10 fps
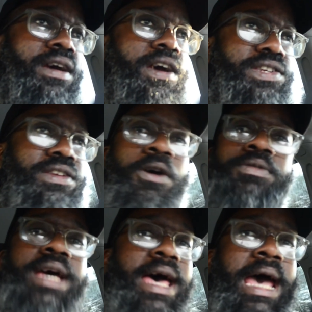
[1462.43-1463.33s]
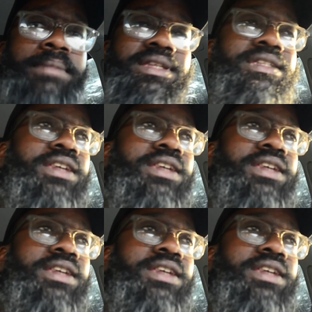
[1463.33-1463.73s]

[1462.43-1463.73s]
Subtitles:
Because times is